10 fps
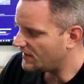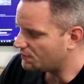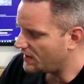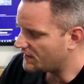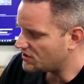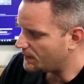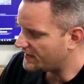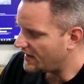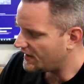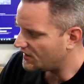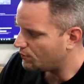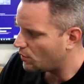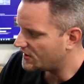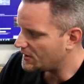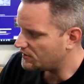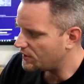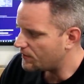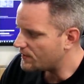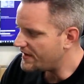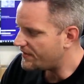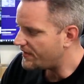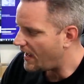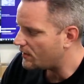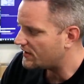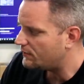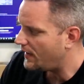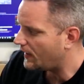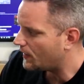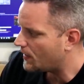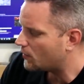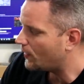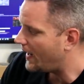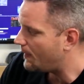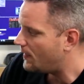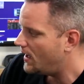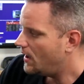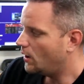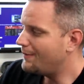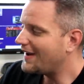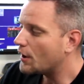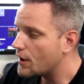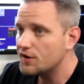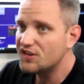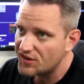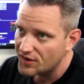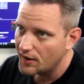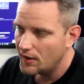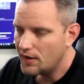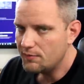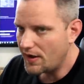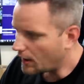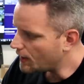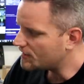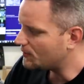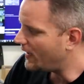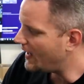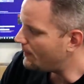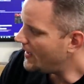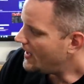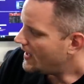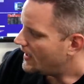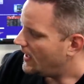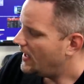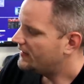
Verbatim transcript: Express chipset, it supports up to 3,000 megahertz RAM or megahertz megahertz RAM. Uh,